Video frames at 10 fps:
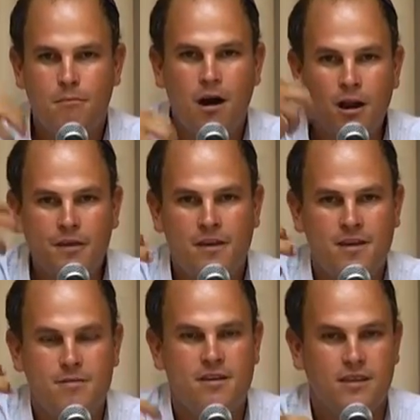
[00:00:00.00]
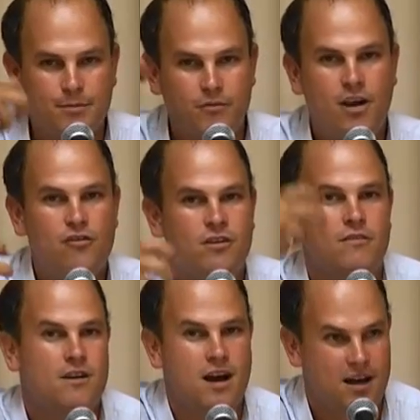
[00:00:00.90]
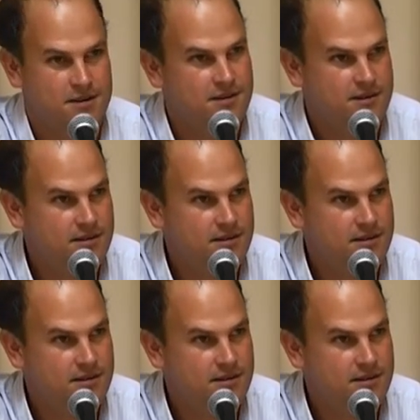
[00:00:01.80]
Monotheism is a liberation of God.